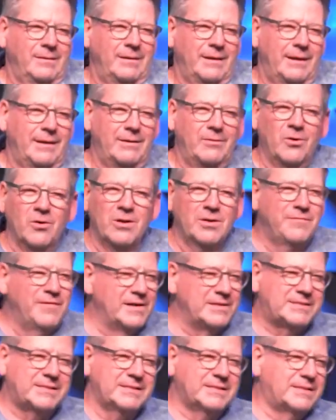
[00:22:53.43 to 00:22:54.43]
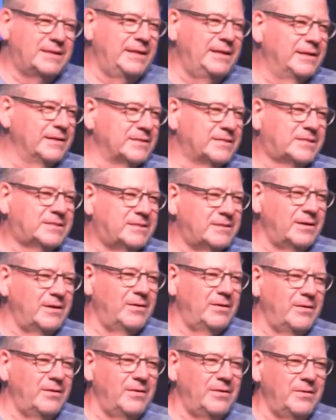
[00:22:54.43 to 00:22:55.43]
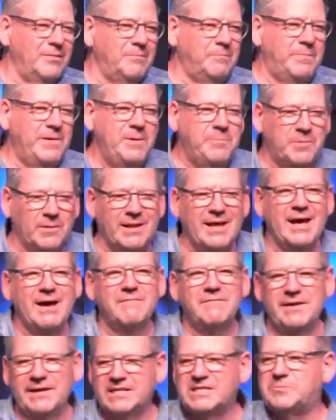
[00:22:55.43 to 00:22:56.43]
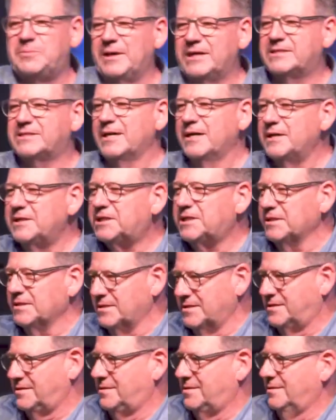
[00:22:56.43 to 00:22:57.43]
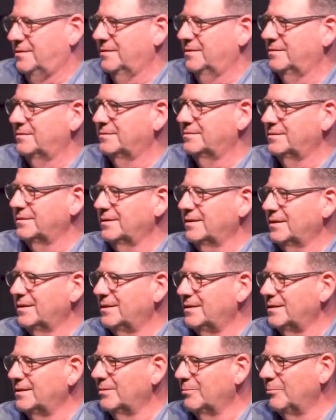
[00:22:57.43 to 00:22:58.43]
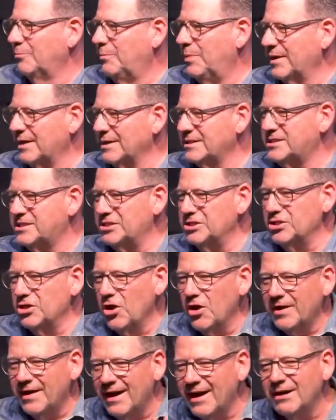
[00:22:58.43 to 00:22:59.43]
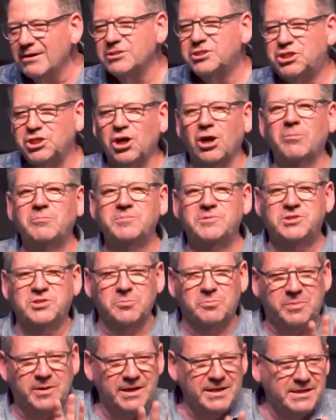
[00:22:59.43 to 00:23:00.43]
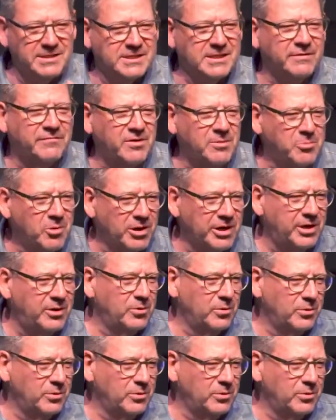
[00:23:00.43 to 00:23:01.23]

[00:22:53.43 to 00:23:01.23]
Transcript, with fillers: And all of us as leaders, people have expectations, but it's not our job to please everybody